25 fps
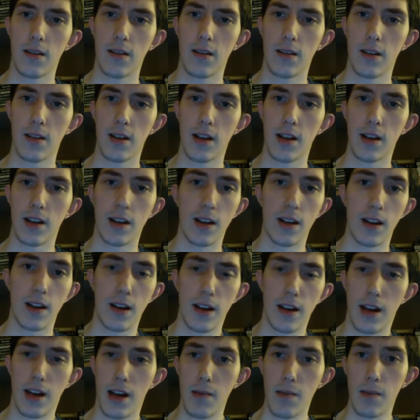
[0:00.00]
again,
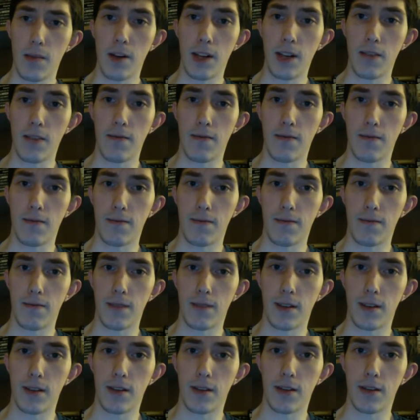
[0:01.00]
I believe
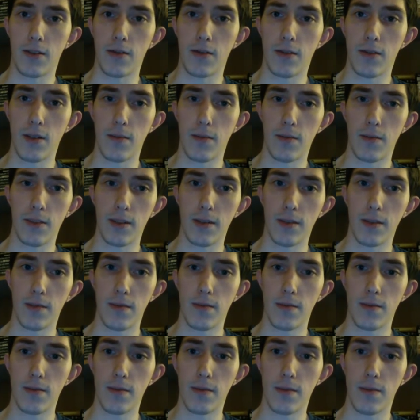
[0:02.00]
this is Trump's
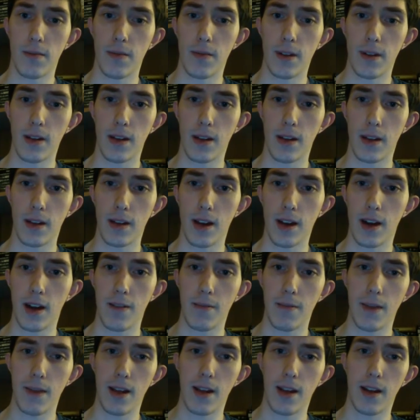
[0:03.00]
kind of
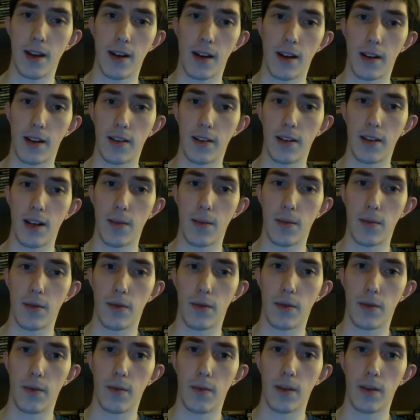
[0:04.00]
making an example,
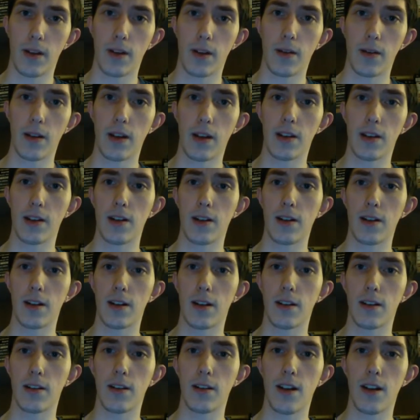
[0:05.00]
essentially
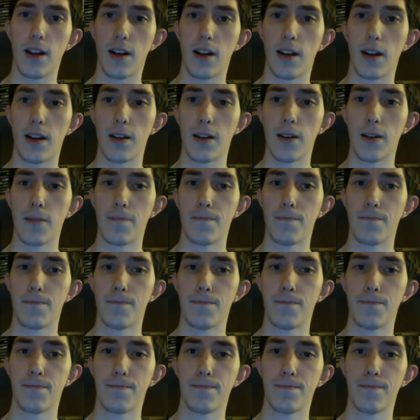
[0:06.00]
saying, like,
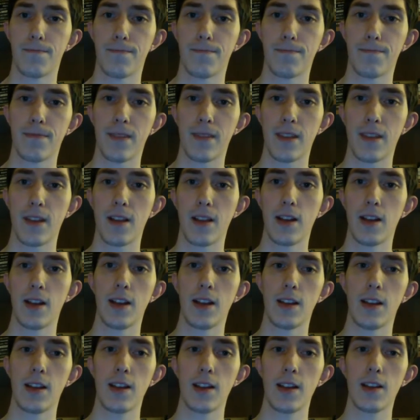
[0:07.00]

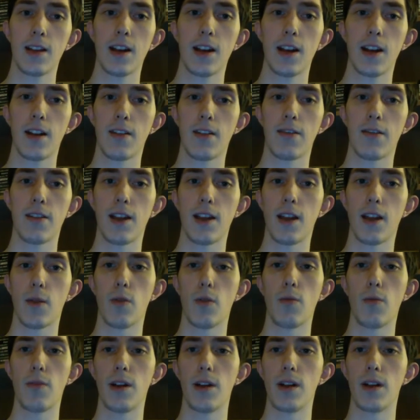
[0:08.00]
this kind of thing
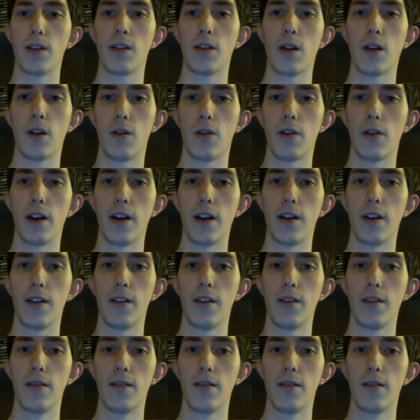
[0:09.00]
won't be tolerated
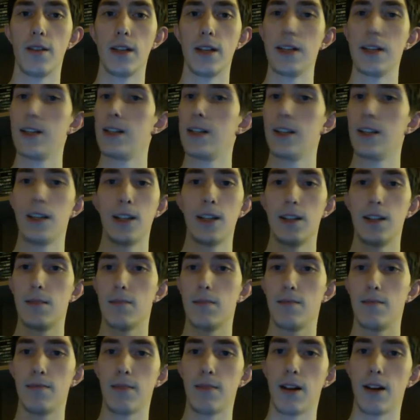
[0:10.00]

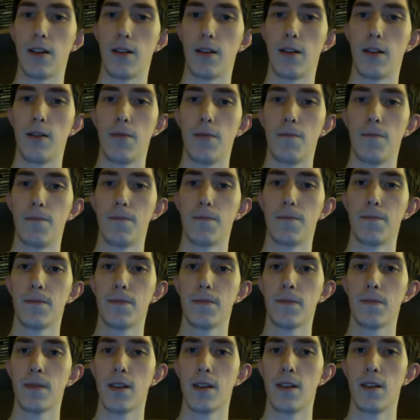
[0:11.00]
at all.
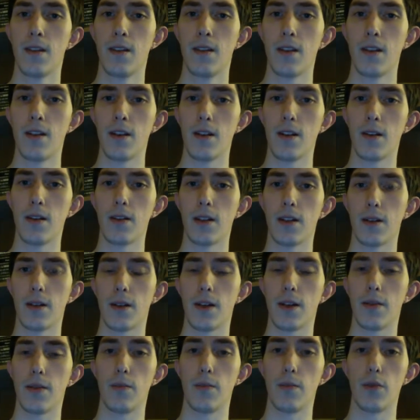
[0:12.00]
You know, it's like
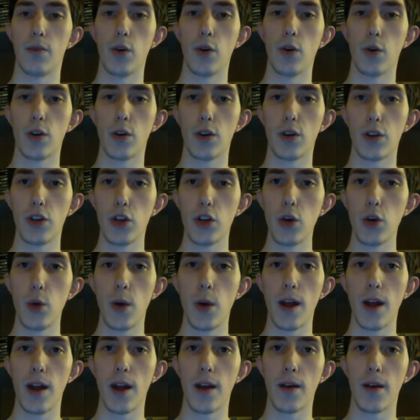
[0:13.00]
they broke
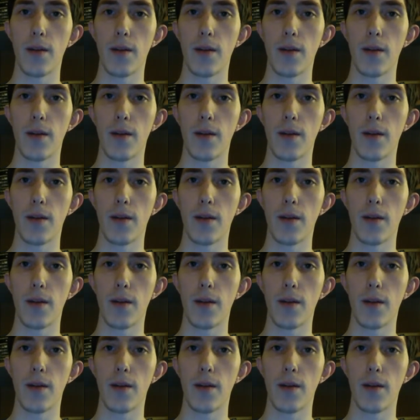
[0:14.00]
UN